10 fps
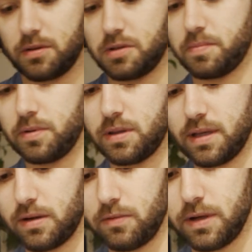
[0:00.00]
Let's put
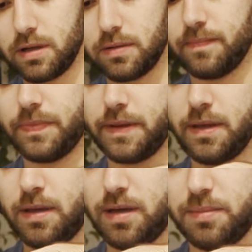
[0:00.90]
that away.
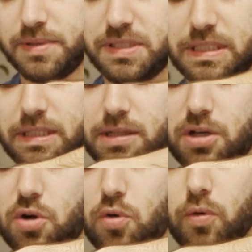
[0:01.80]
I'm seeing a
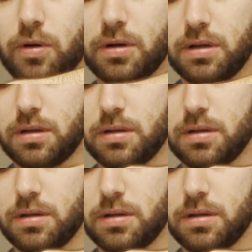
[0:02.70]
cord.